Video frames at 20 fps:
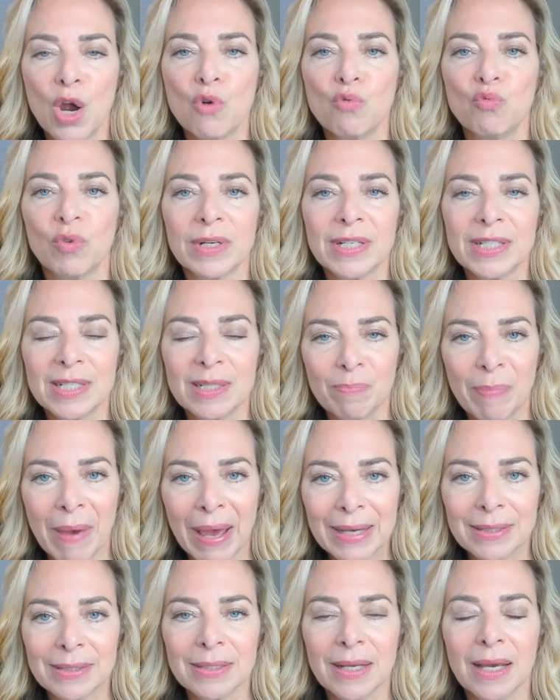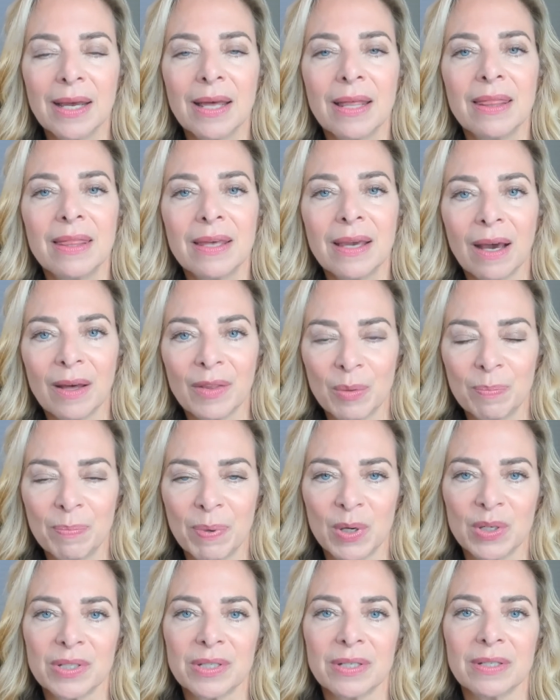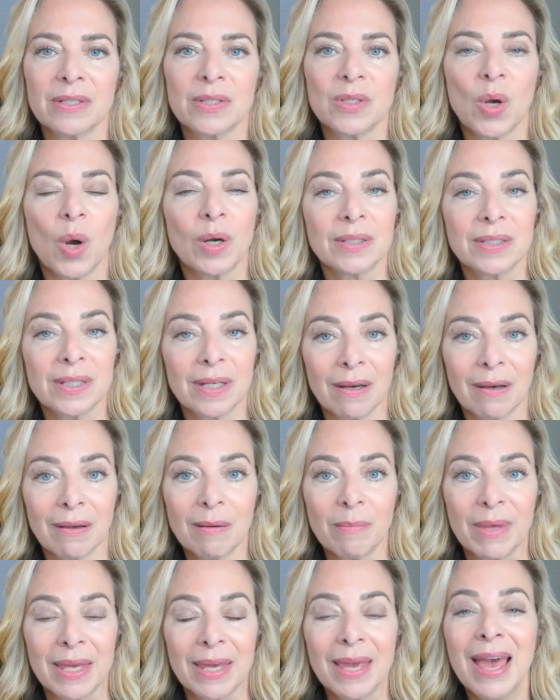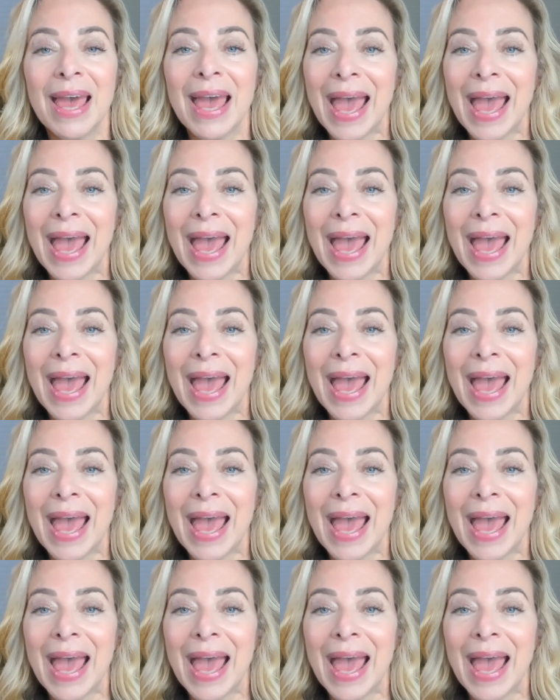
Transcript: respect the other person's autonomy,